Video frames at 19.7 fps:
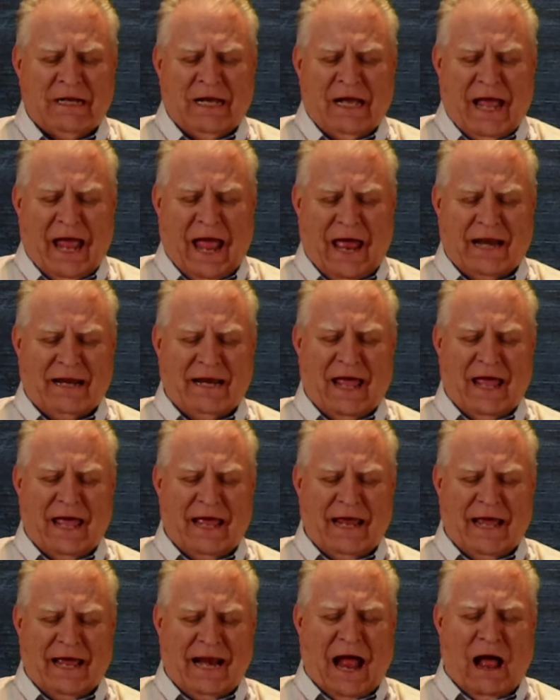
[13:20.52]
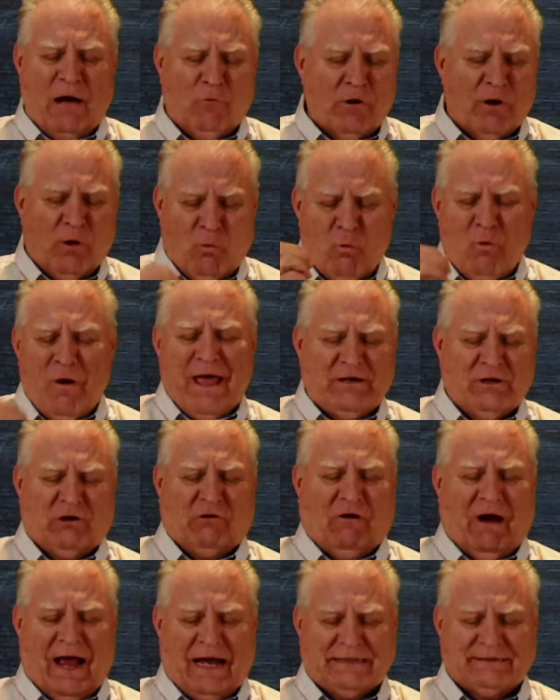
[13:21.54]
and, and, and I want to win
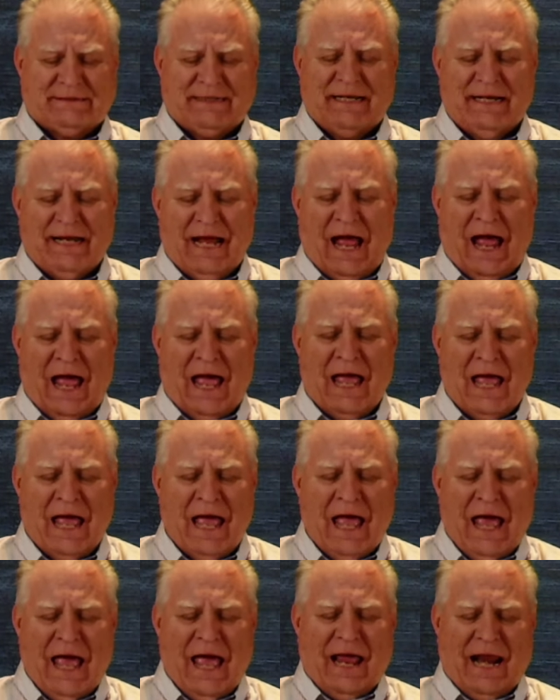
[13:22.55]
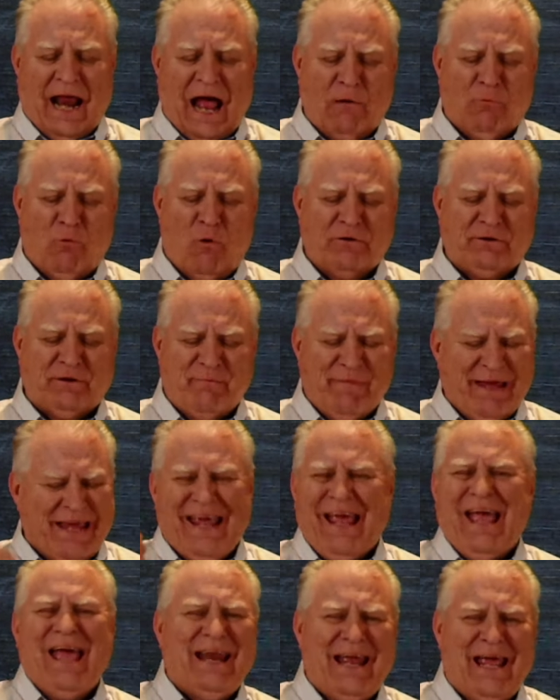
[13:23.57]
Christ, and I, and I want to
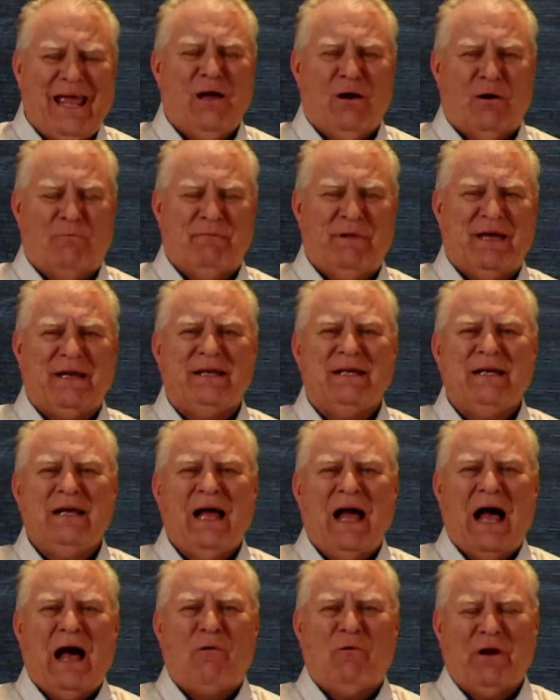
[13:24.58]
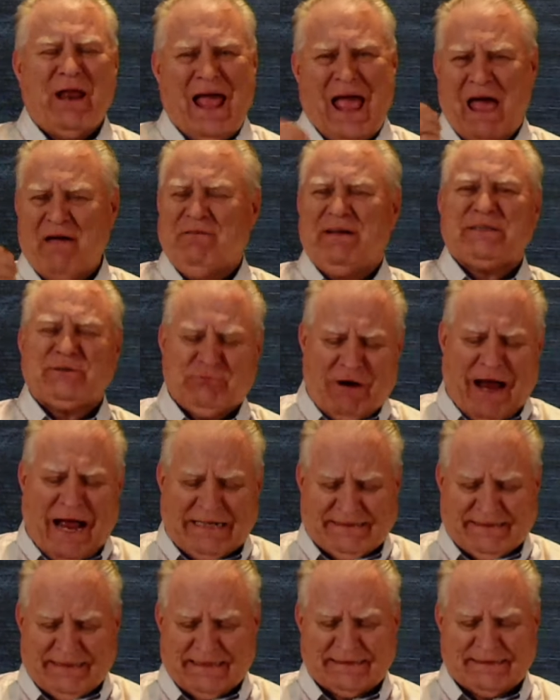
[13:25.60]
be in him, and I want to have his
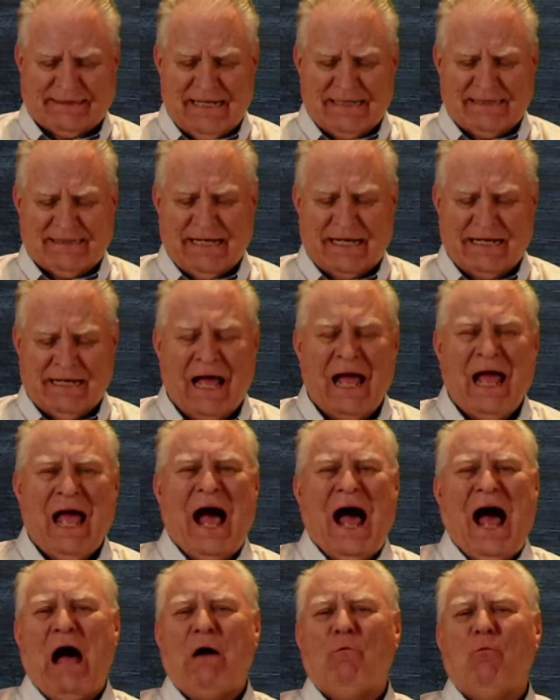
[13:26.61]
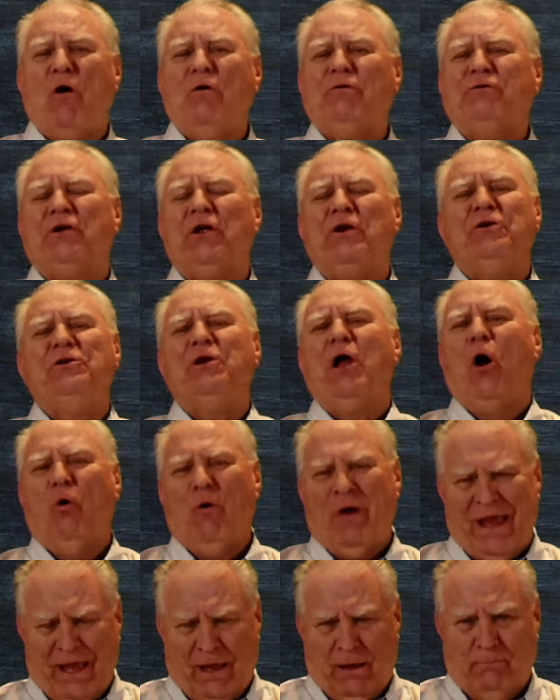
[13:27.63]
righteousness, and I want to know
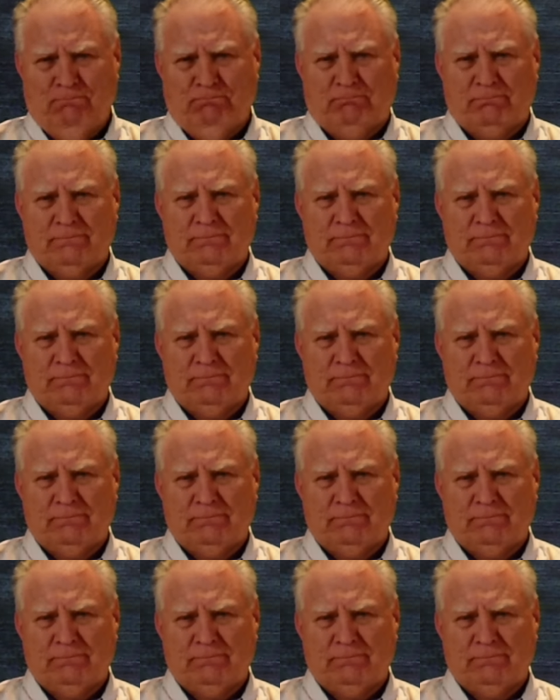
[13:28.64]
him,